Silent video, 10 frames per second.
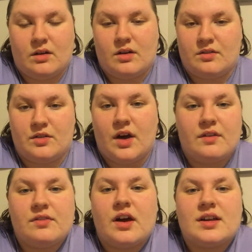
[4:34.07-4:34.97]

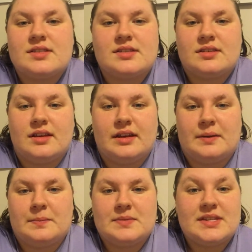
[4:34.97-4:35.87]
of us
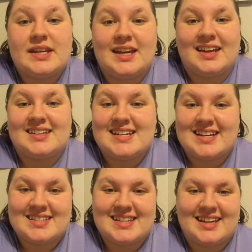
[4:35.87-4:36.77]
singing and
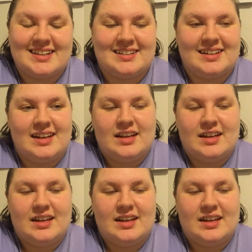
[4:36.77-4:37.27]
dancing